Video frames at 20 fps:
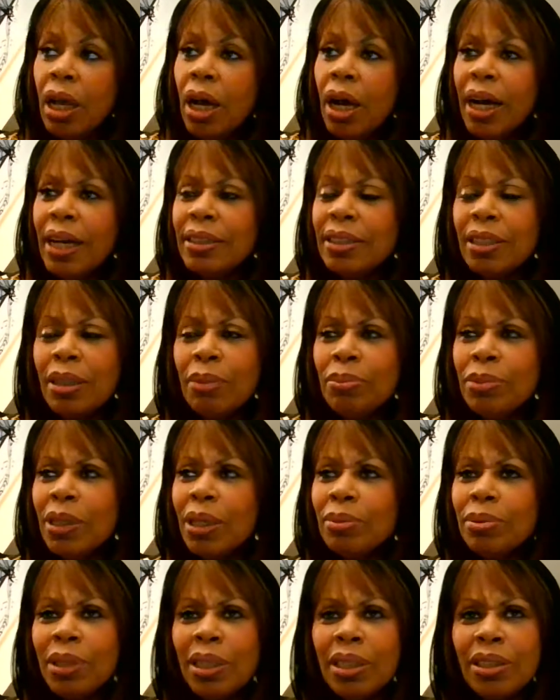I
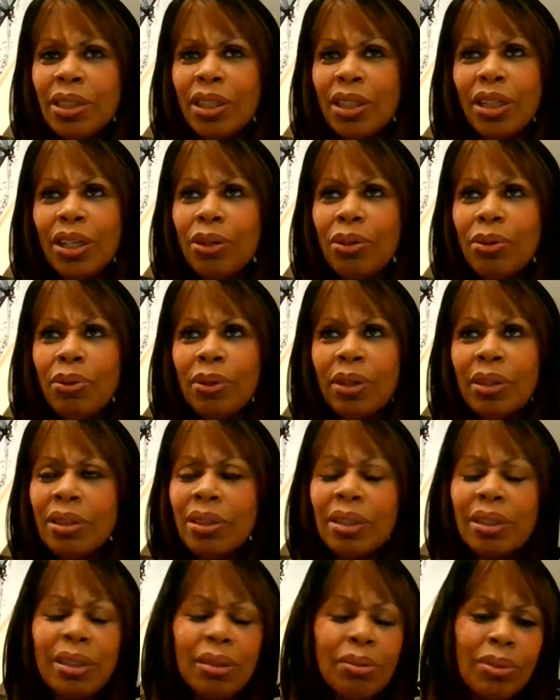sometimes I don't know.
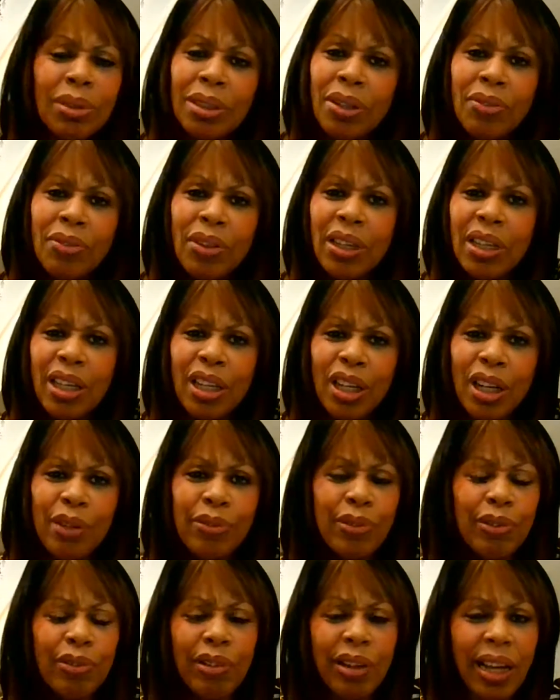Uh, sometimes I think he
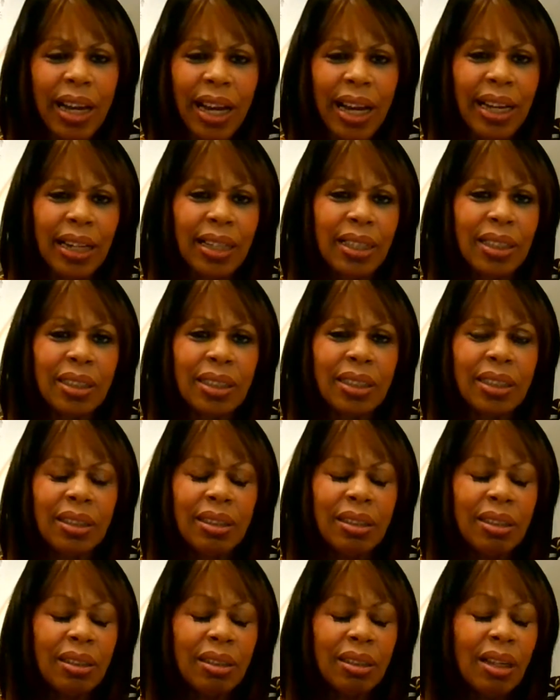
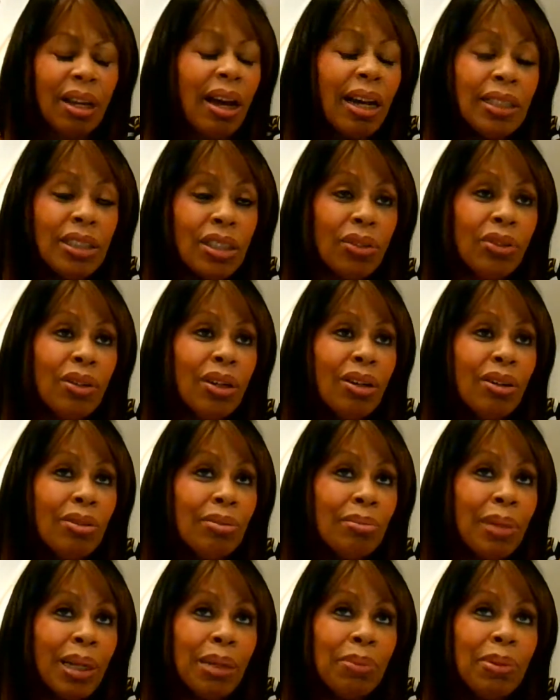overreacts. I don't
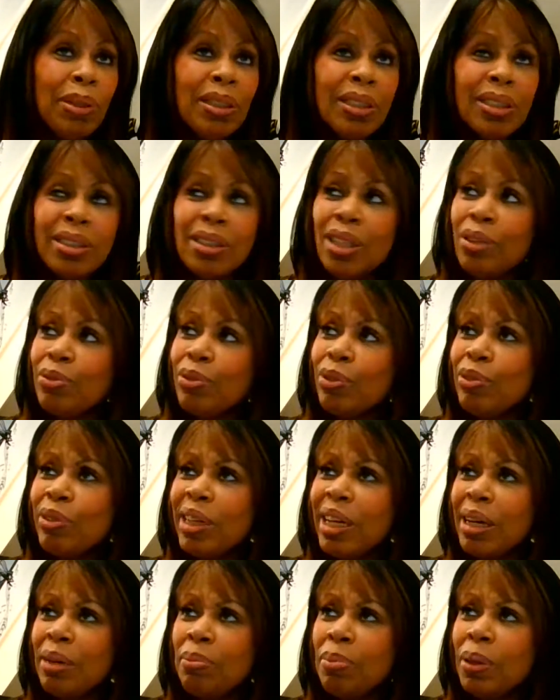know. Maybe he doesn't
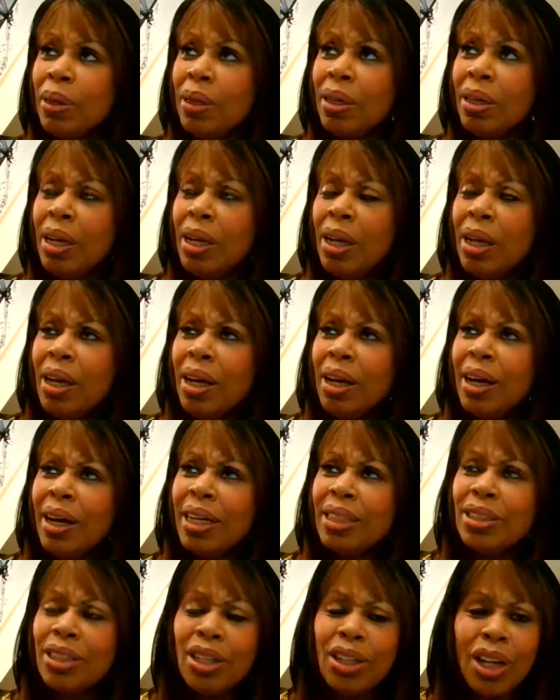overreact, but
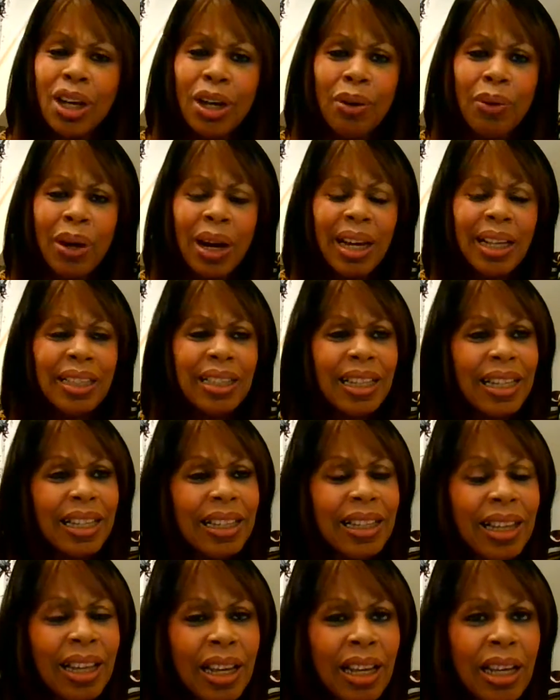I don't know. I
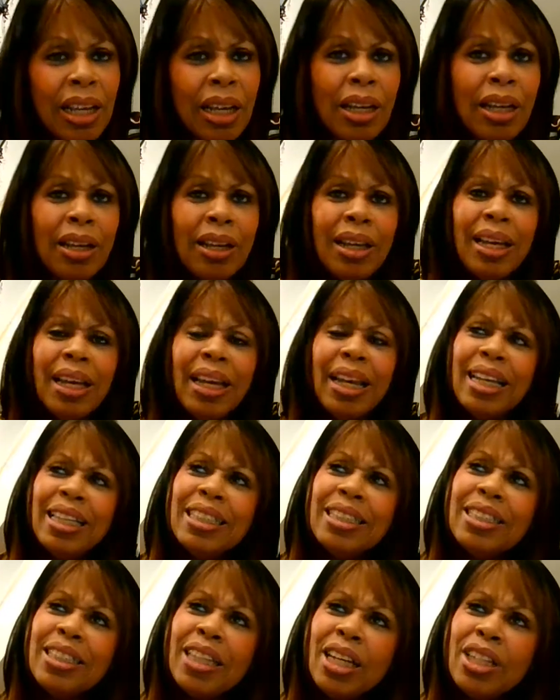think
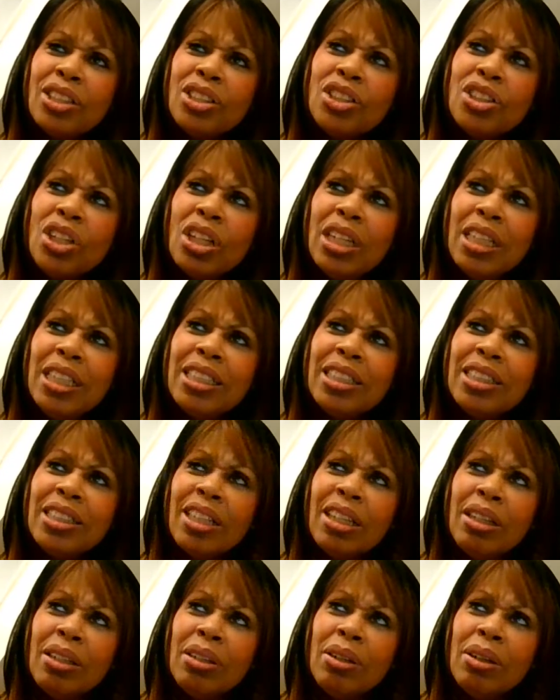he's such he's
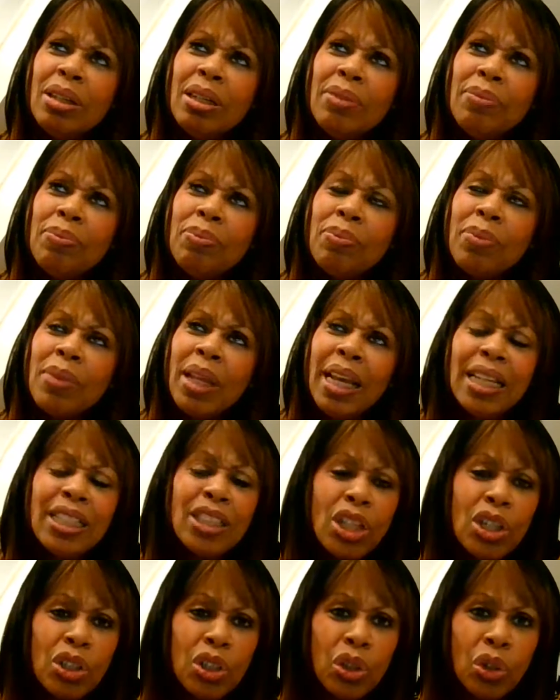such,
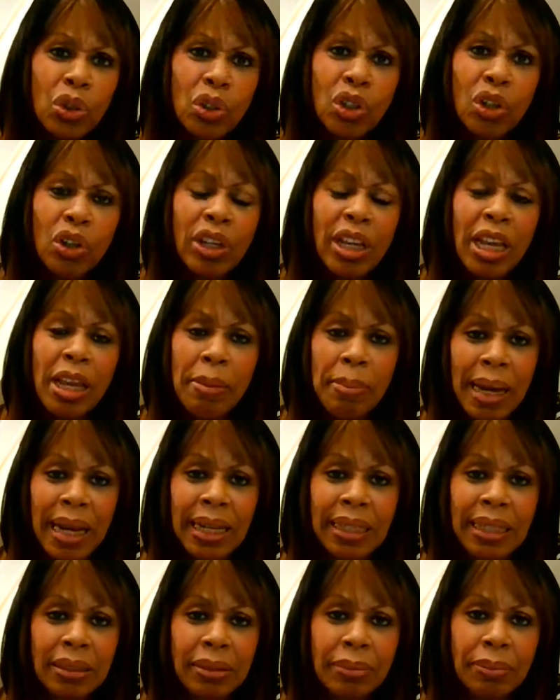he's a good-looking
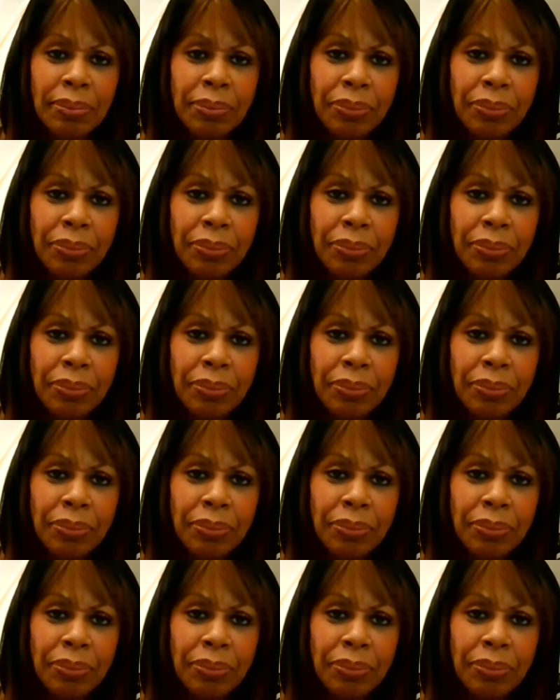man.